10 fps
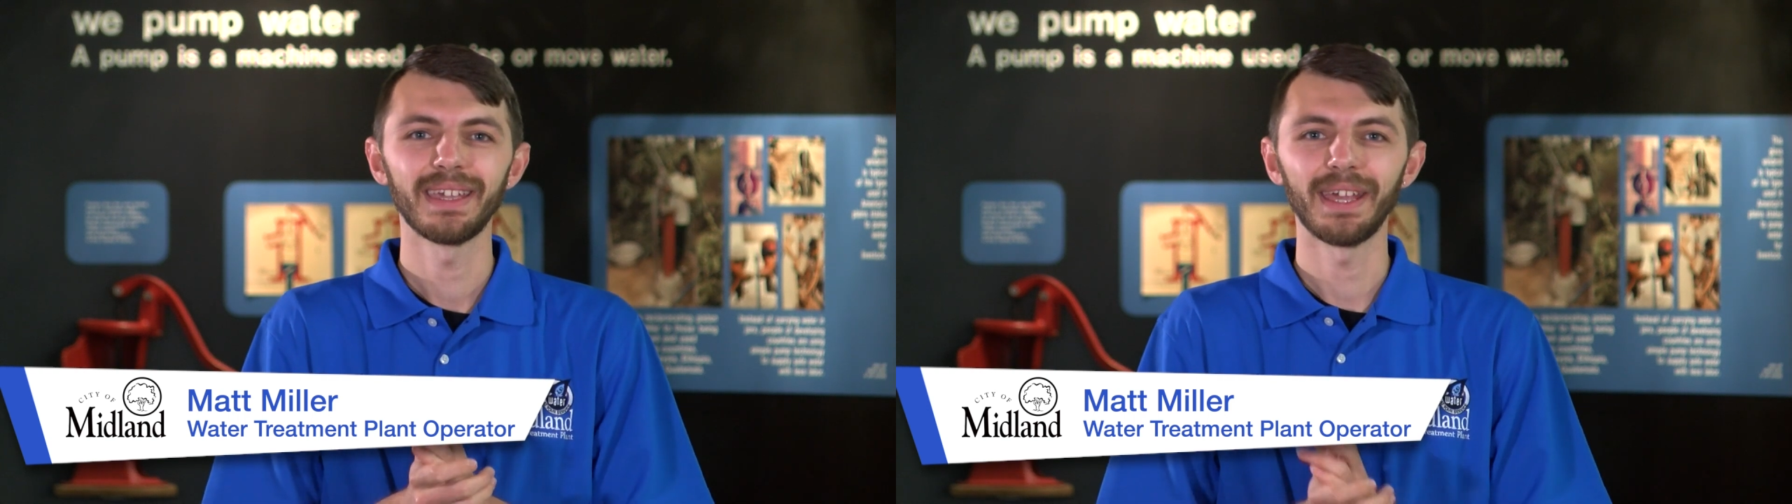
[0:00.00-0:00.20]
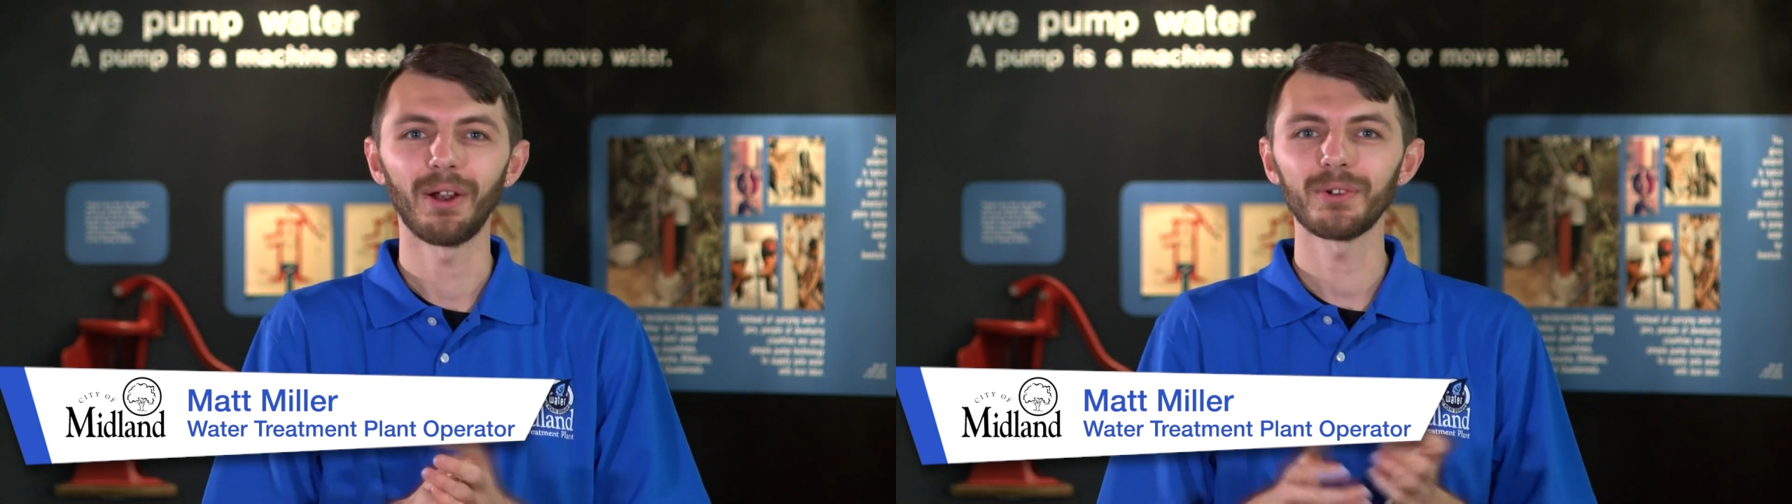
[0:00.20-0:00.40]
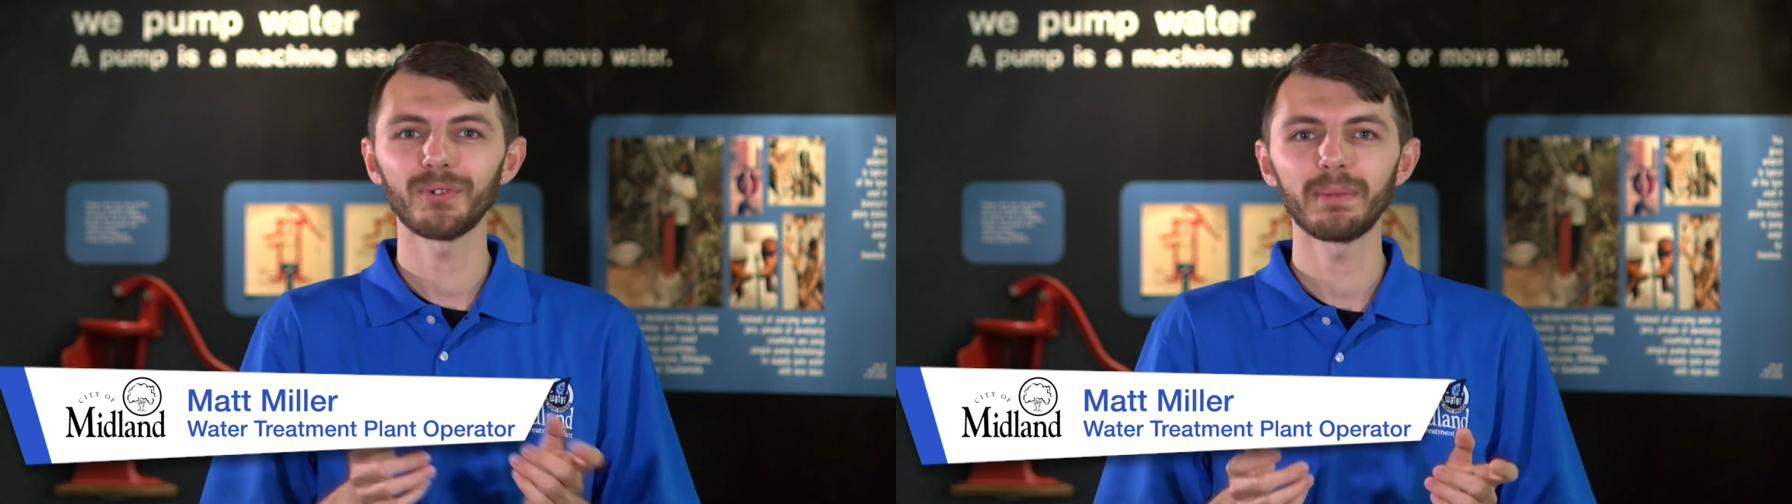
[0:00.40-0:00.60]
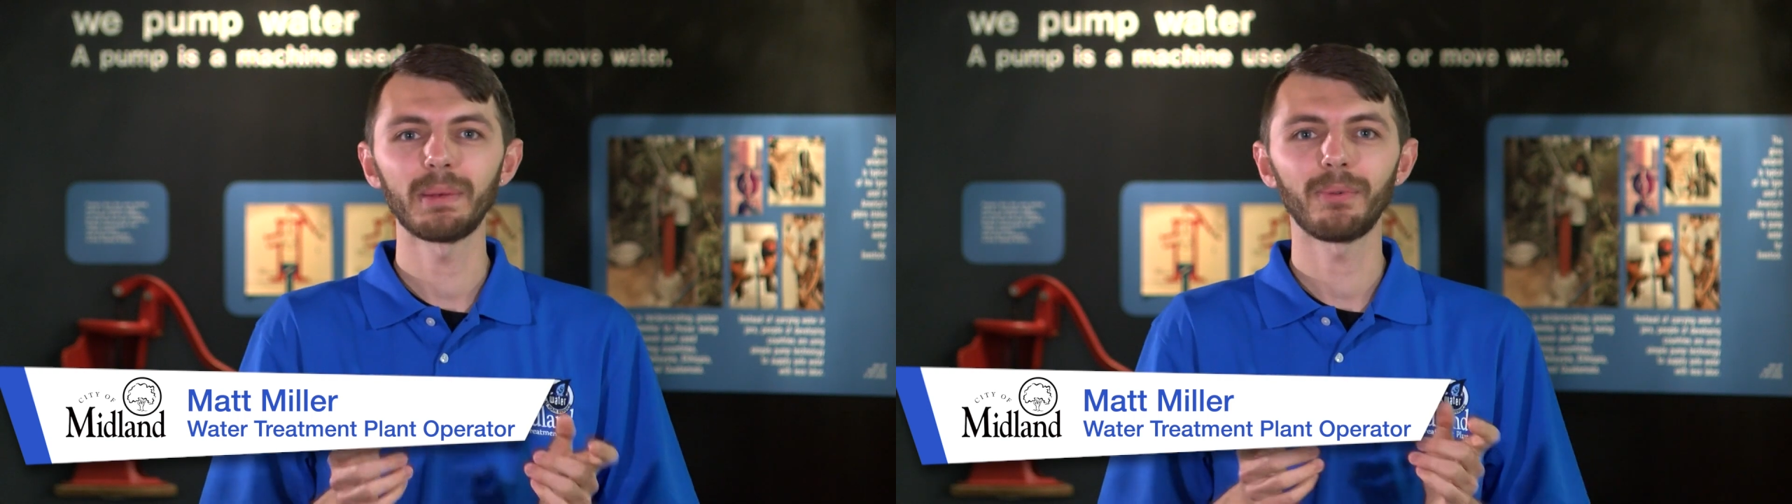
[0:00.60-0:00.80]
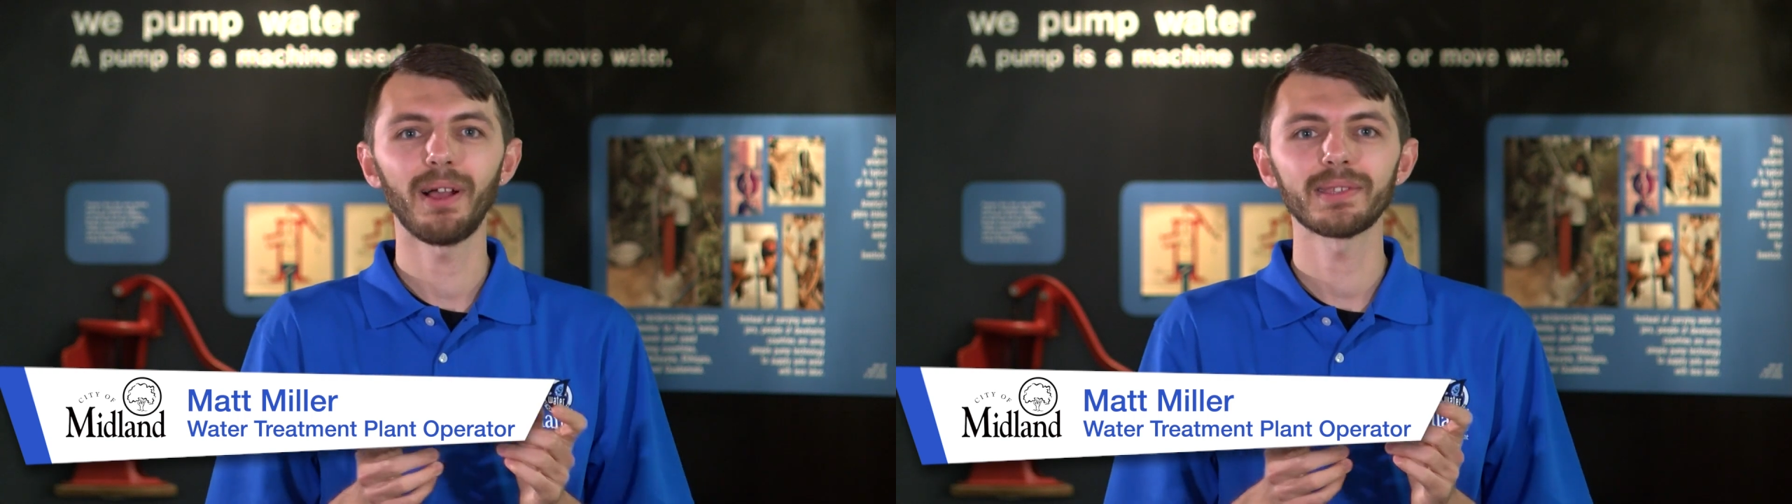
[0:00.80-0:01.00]
In our
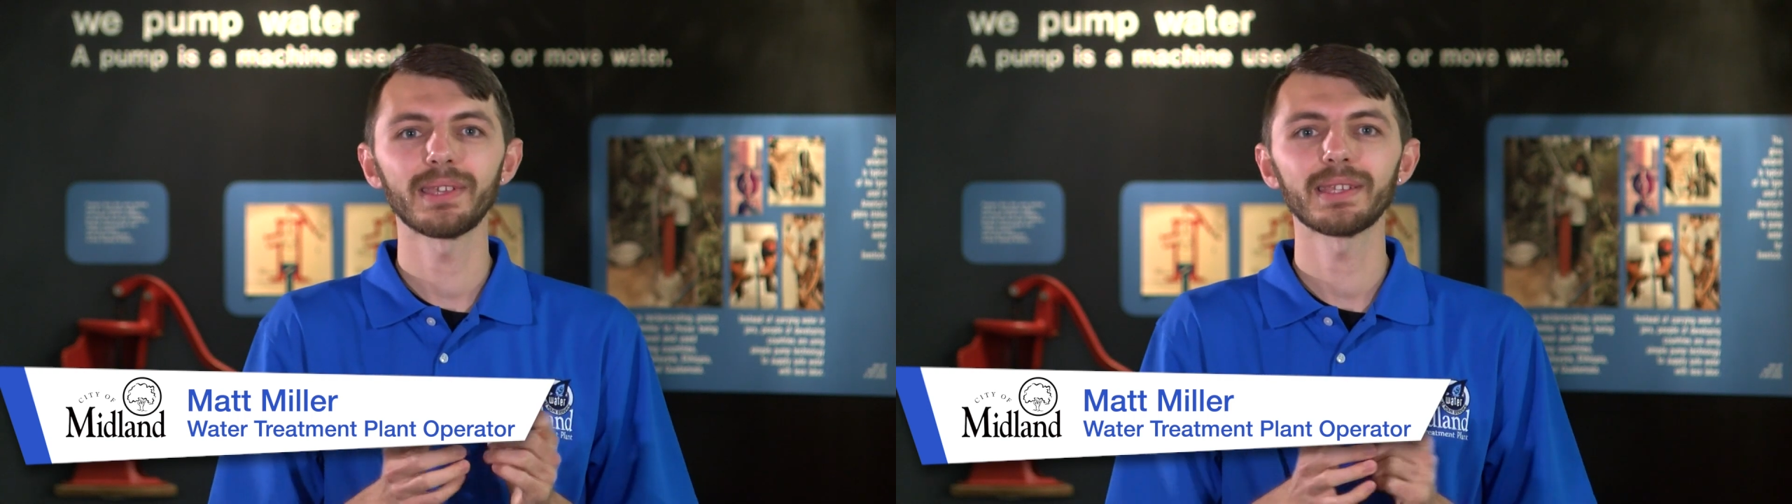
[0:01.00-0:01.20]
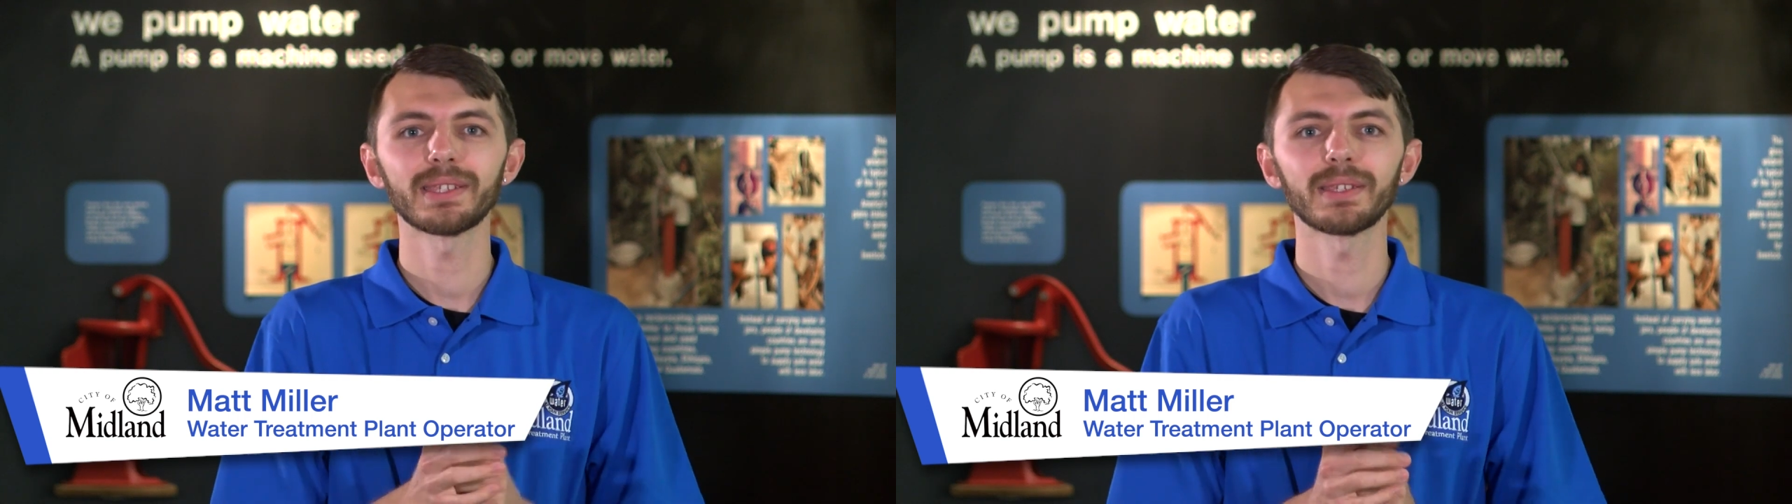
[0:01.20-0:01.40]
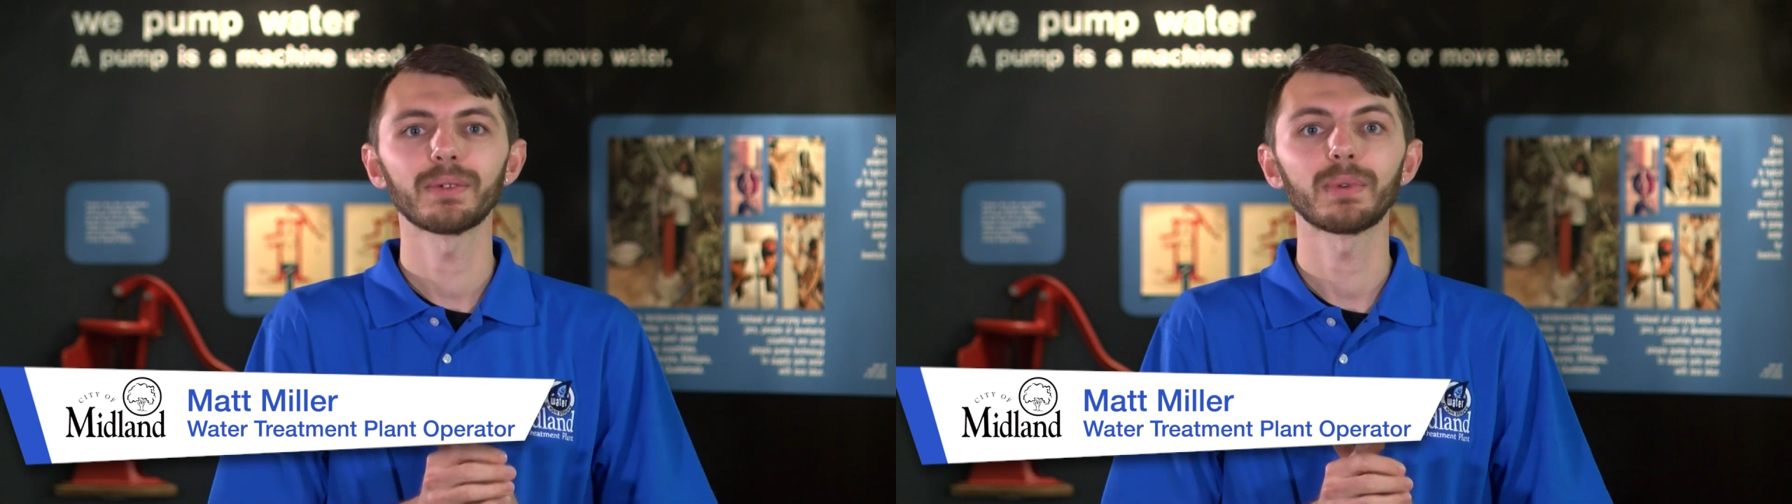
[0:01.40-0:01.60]
treatment process,